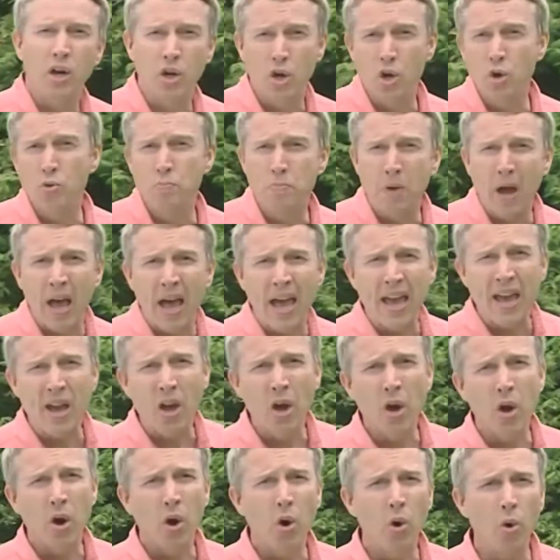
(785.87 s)
coupe
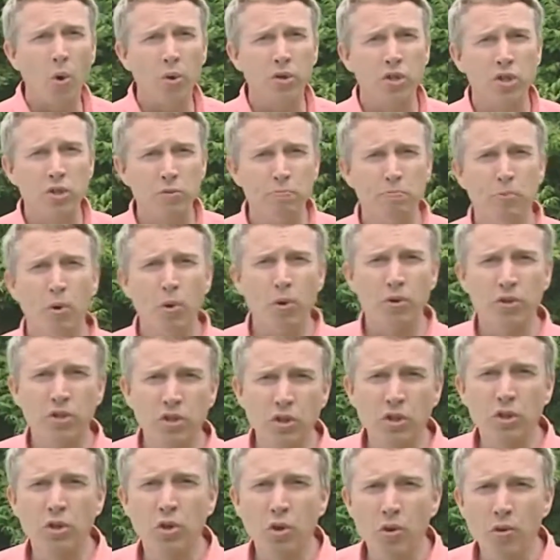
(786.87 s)
or
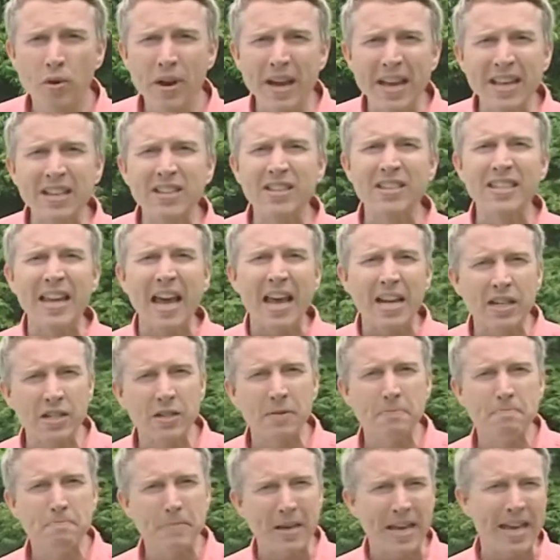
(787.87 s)
Sports Tourer
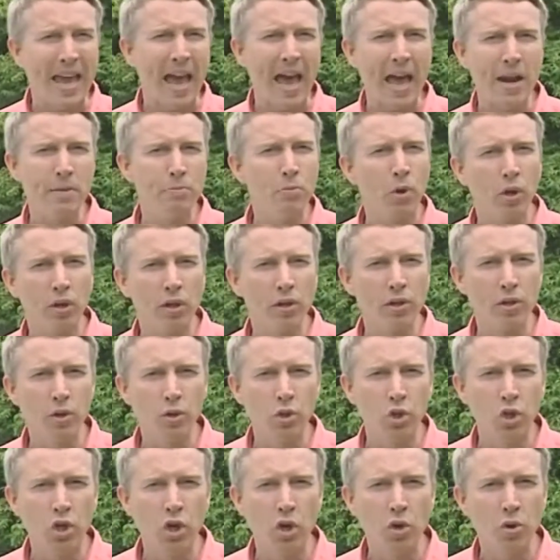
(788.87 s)
Estate Megane model
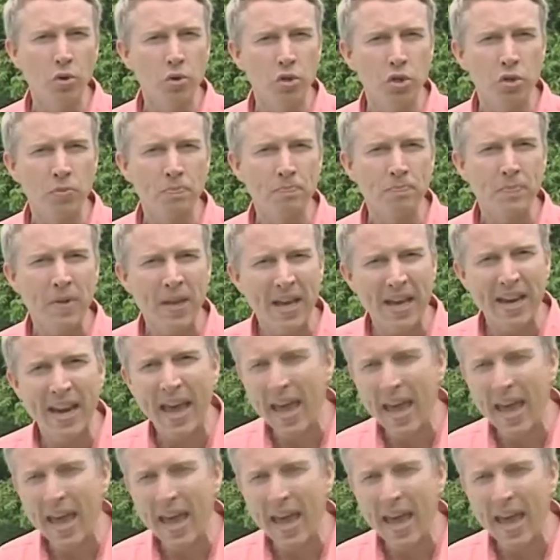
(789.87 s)
you choose, and